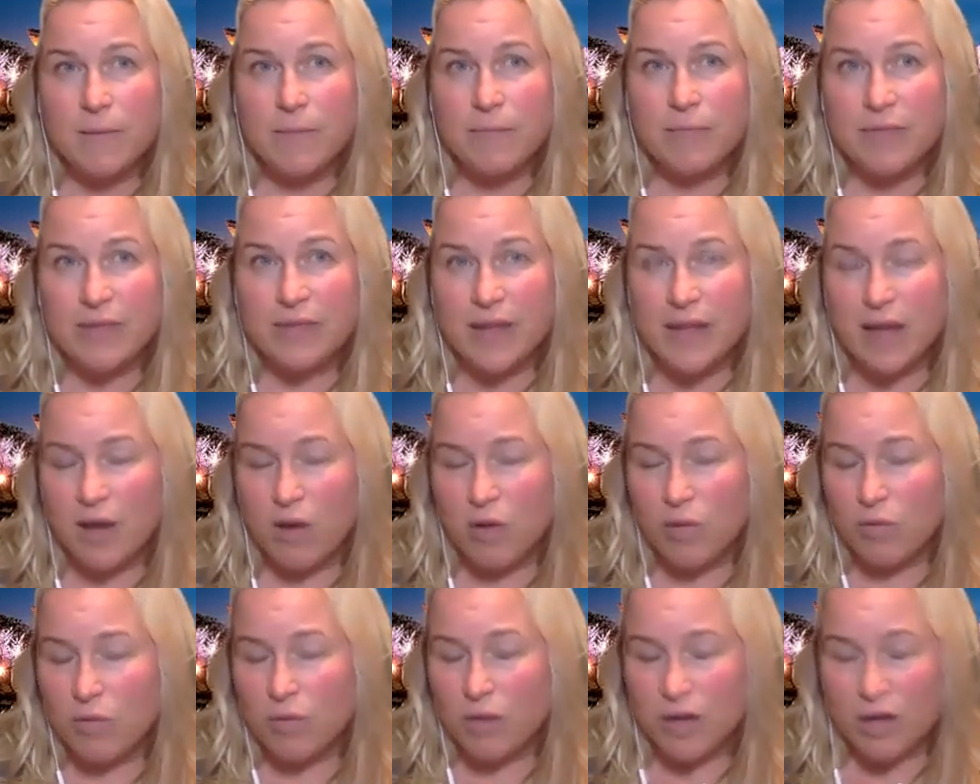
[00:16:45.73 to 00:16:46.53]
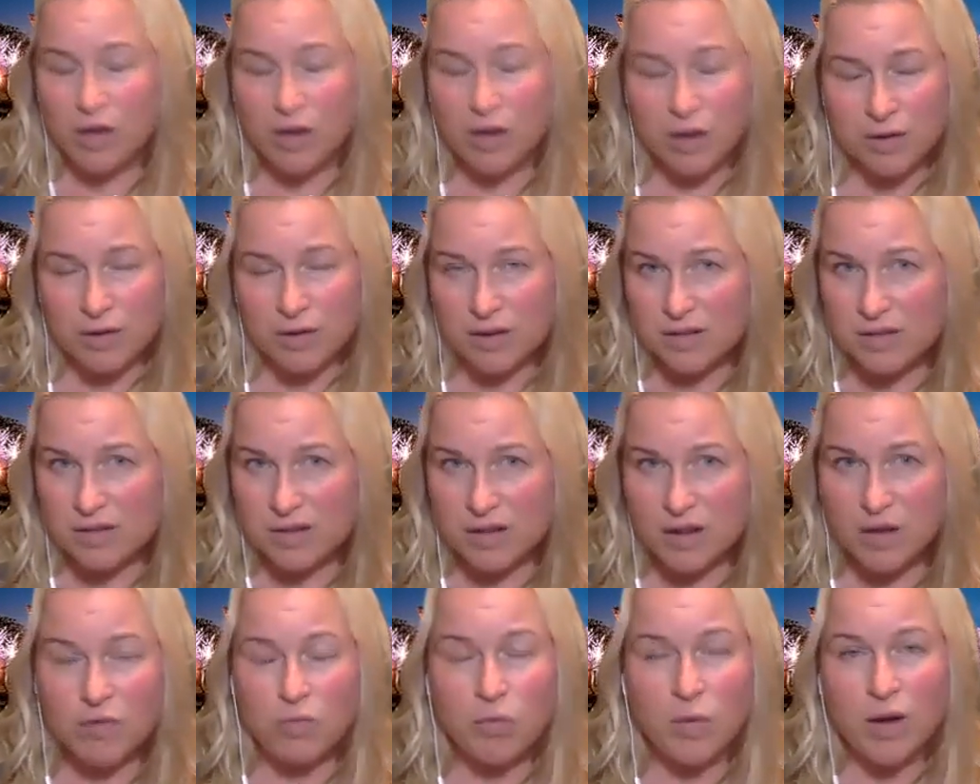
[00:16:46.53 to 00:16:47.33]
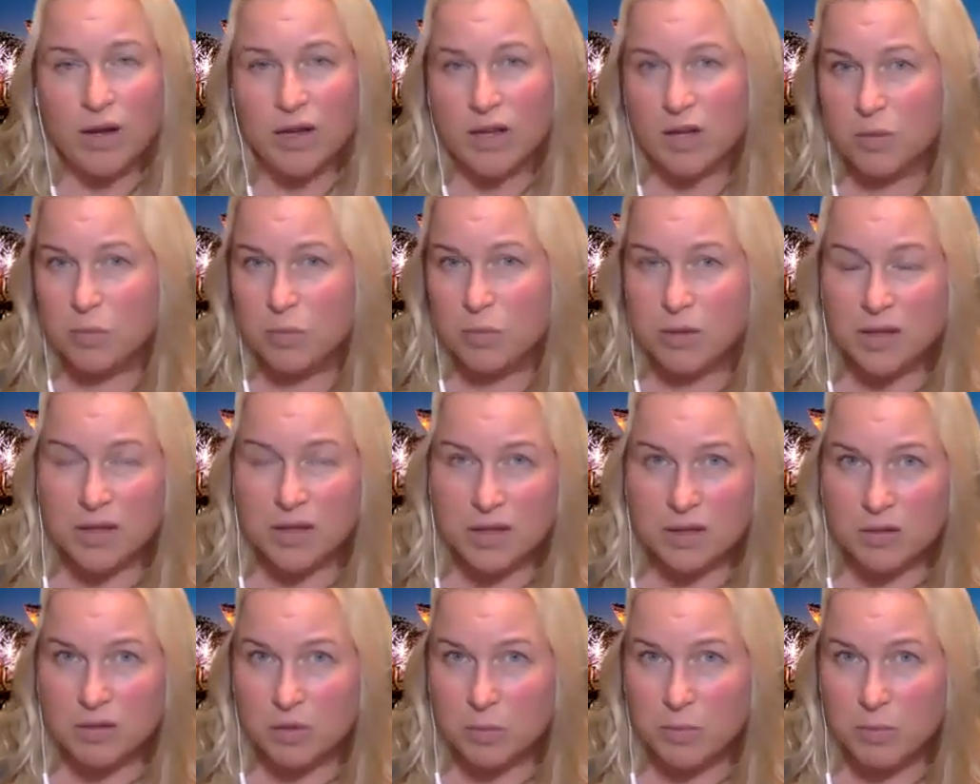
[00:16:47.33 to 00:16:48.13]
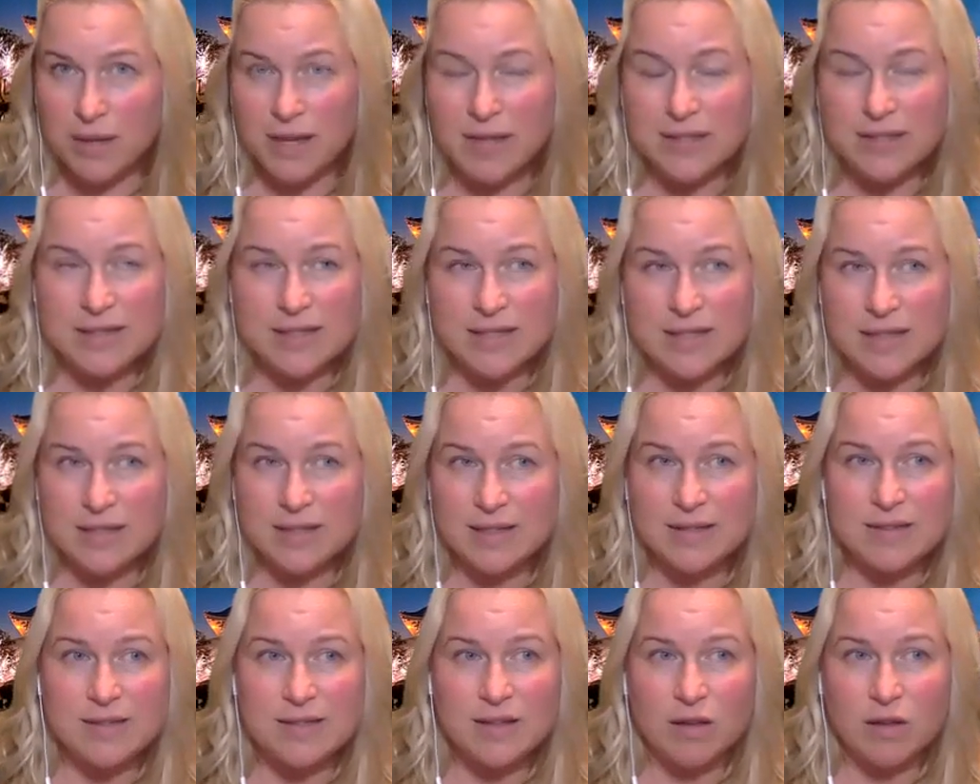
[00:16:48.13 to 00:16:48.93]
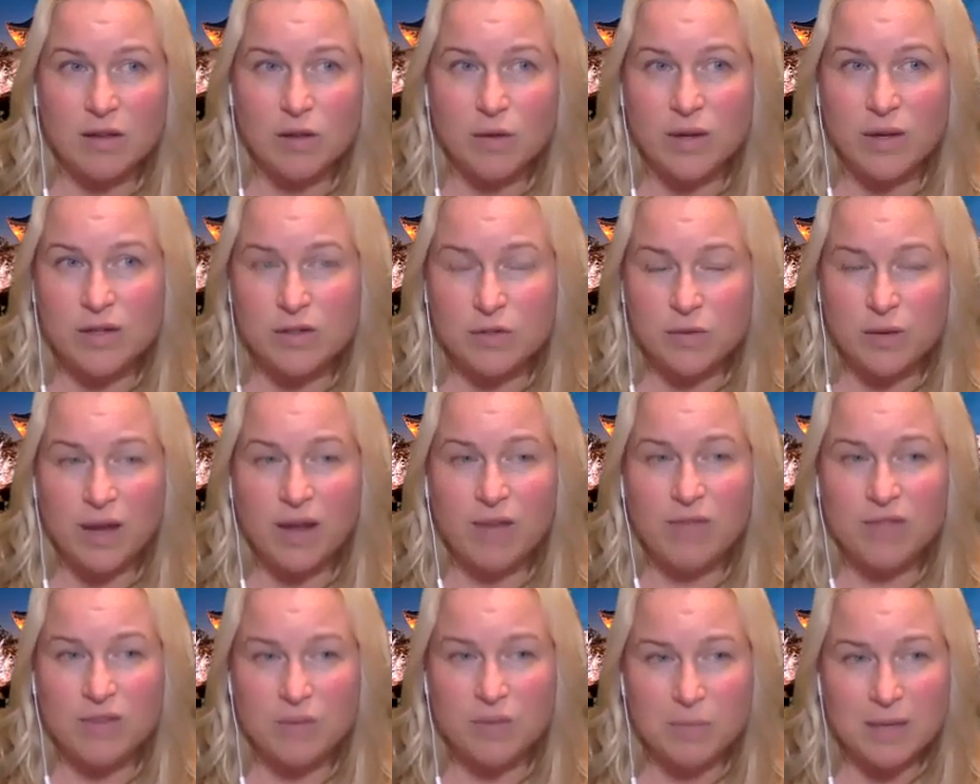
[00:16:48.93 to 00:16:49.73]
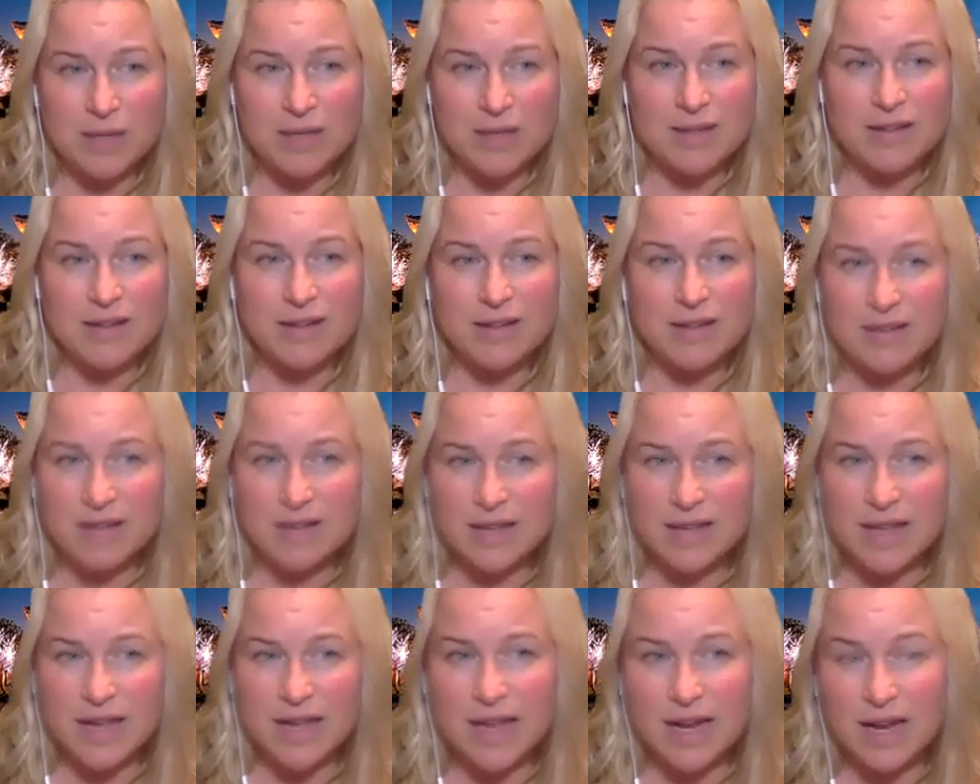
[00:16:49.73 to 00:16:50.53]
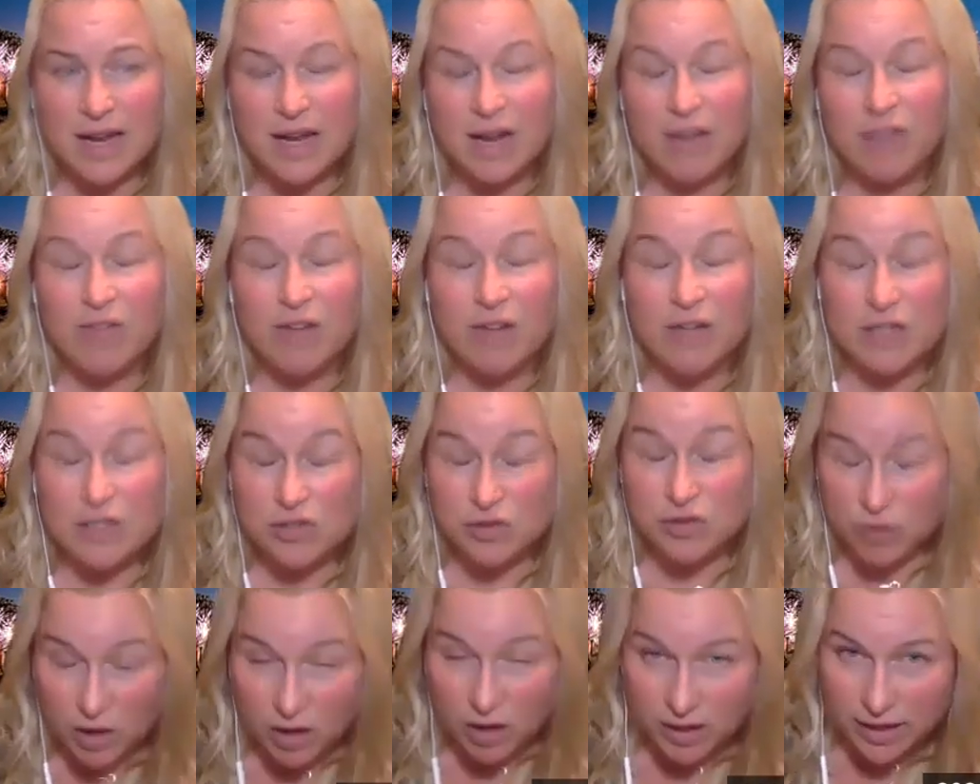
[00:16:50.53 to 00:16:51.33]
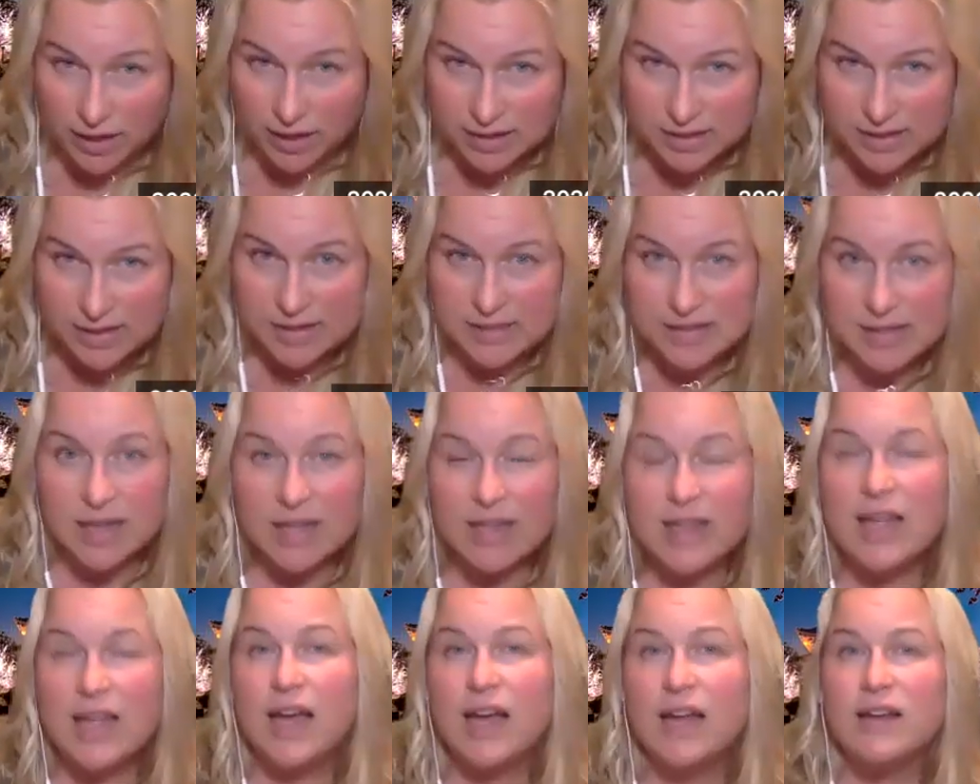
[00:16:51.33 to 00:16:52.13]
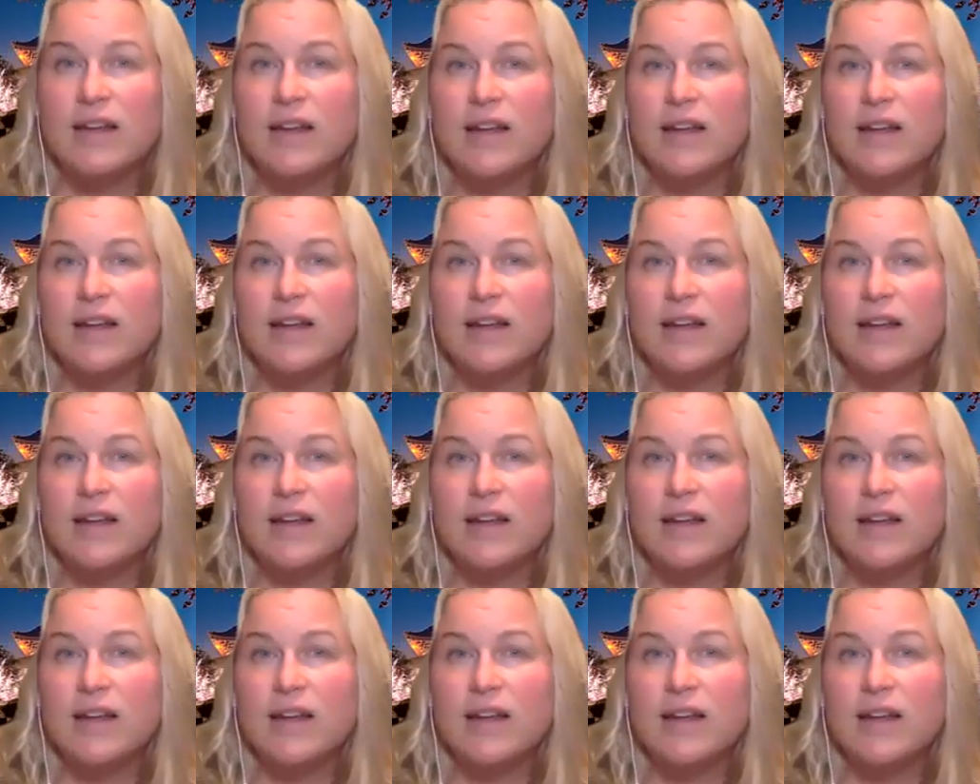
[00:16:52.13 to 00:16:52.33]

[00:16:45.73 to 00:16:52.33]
Now, regardless of what your political bent is, although I do have some ideas on that, I have very strong ideas on that.